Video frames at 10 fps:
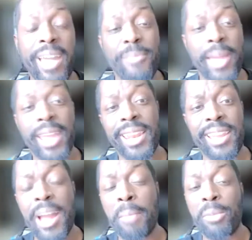I've made it
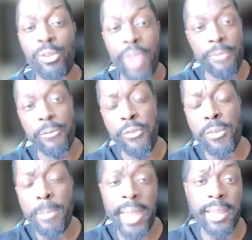here. I'm grateful for
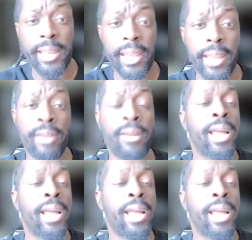making it here.